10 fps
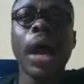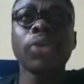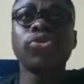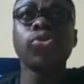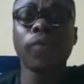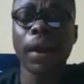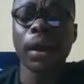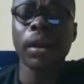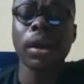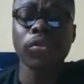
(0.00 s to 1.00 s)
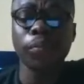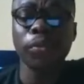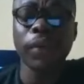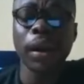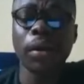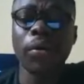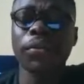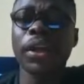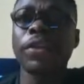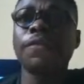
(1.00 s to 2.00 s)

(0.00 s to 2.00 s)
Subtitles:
how to go viral and how to post viral content.